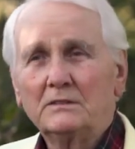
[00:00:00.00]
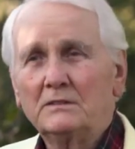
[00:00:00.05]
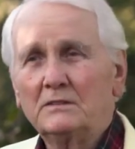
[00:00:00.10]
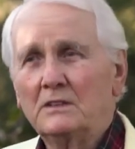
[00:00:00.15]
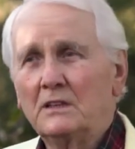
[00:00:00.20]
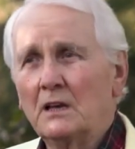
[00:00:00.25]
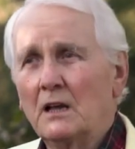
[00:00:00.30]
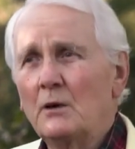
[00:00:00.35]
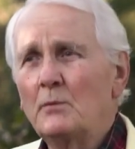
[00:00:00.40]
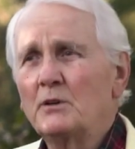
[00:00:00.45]

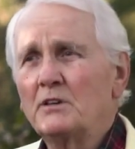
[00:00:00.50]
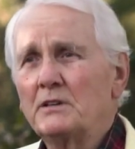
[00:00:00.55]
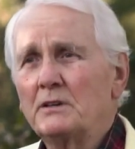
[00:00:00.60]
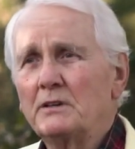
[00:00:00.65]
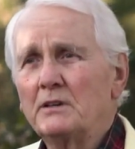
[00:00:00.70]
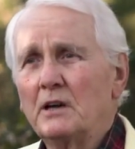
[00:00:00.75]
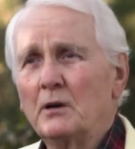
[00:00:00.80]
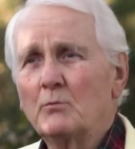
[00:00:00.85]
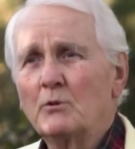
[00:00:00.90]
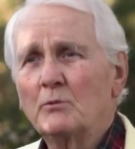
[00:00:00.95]
limited
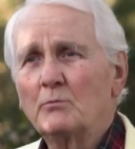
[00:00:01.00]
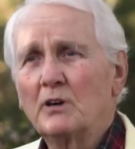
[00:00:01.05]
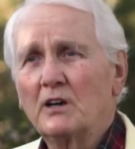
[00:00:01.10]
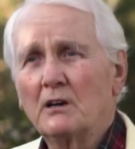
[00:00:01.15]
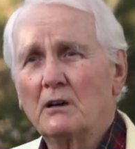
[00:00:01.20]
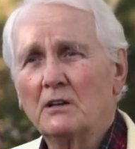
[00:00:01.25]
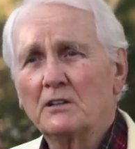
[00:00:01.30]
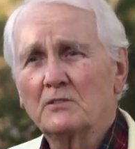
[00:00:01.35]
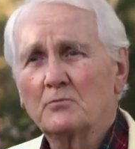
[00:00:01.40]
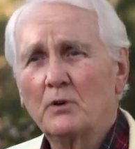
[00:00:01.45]
number
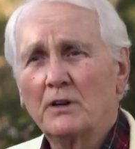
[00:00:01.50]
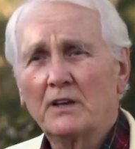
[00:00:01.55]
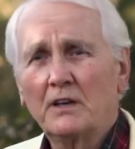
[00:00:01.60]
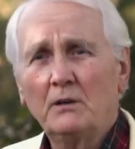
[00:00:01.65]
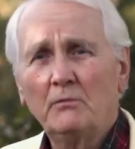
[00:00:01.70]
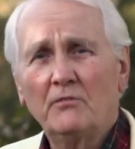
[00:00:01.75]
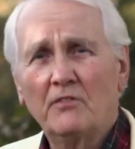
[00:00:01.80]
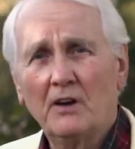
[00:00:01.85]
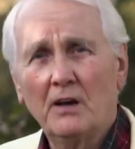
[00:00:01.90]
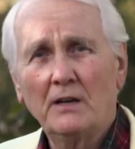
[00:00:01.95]
because we
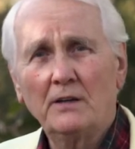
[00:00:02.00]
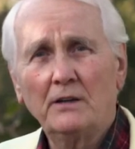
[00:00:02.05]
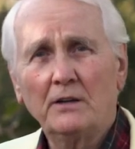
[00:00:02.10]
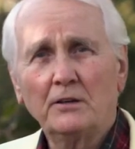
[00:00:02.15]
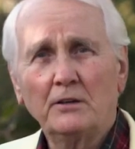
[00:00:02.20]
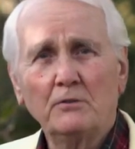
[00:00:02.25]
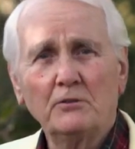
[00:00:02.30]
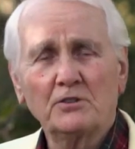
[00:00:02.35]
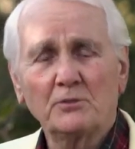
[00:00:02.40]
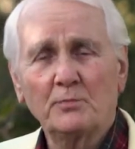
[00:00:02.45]
keep finding
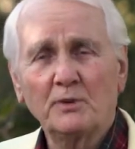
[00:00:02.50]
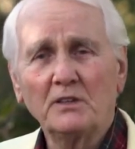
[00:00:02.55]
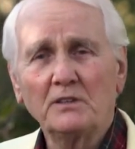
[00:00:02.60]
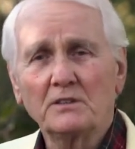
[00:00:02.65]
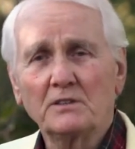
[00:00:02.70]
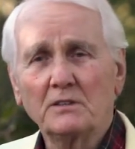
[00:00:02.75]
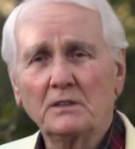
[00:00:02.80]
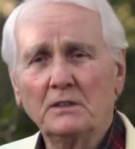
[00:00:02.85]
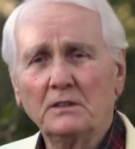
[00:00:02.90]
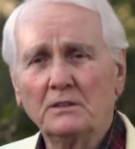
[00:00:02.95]
new
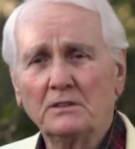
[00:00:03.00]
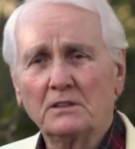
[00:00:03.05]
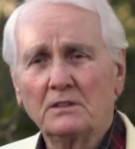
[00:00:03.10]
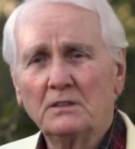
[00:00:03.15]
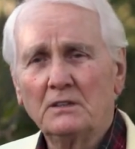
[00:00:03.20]
species.